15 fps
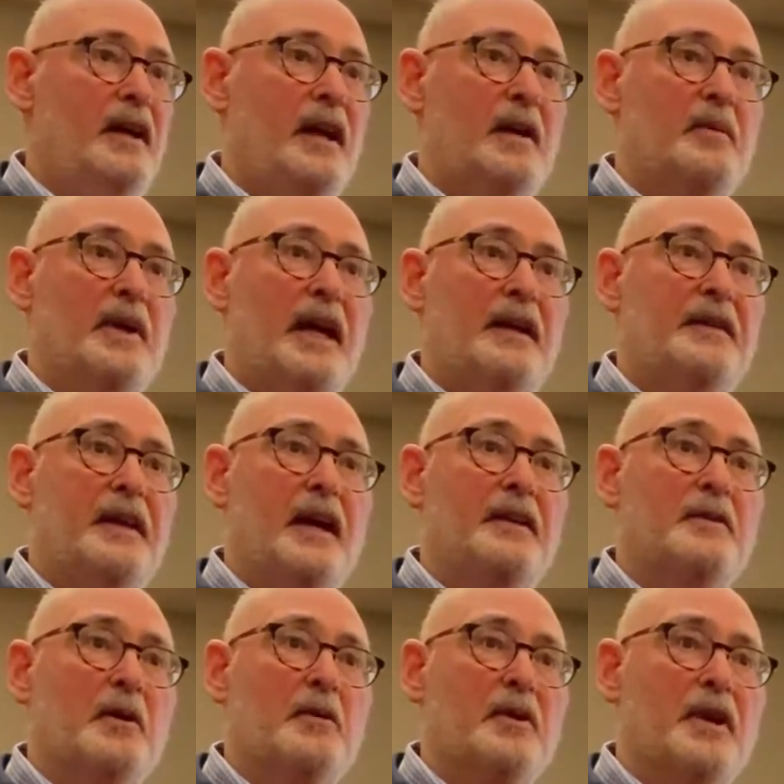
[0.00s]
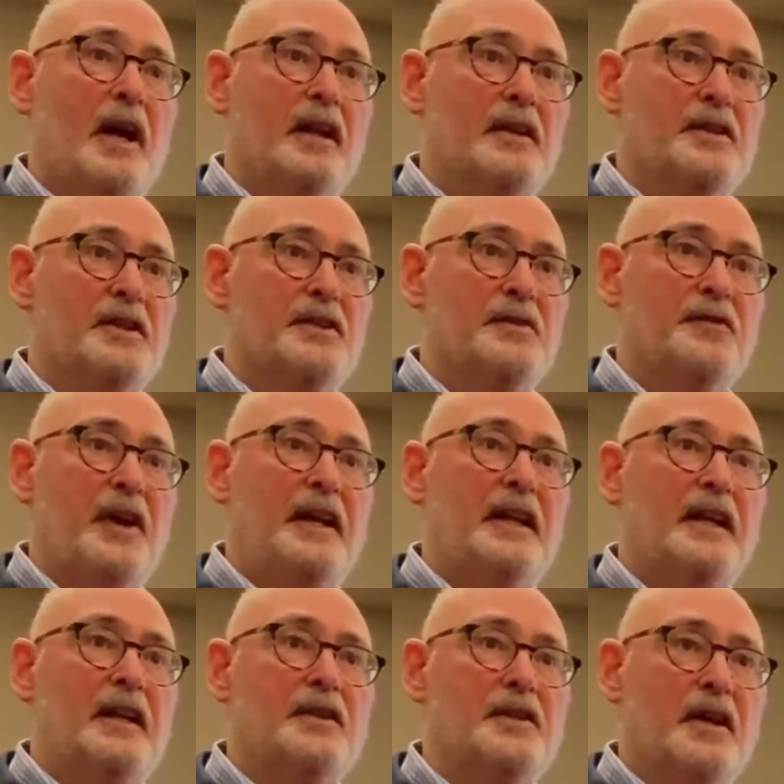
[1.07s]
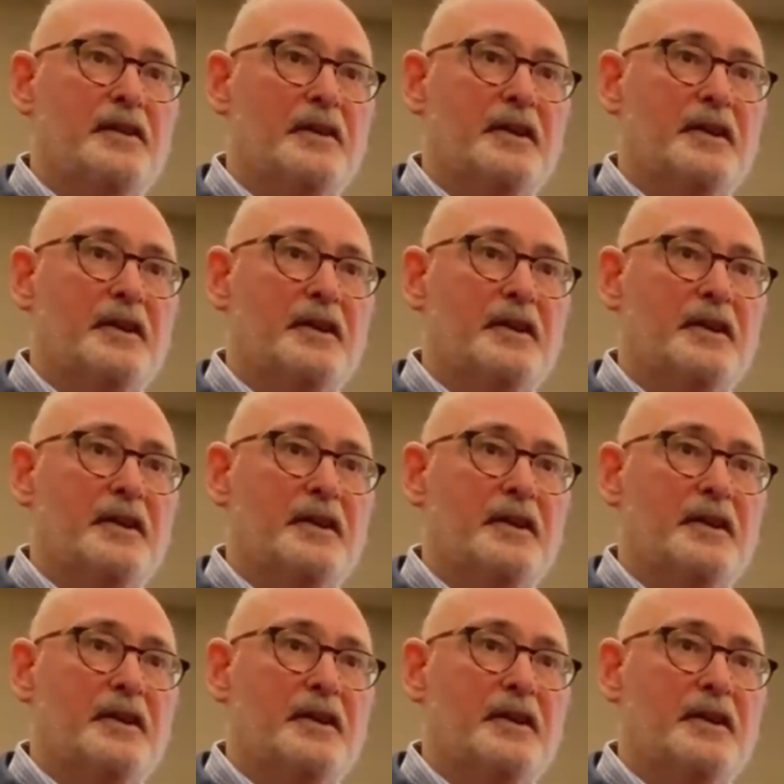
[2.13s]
and we had the endocrinologists fighting each other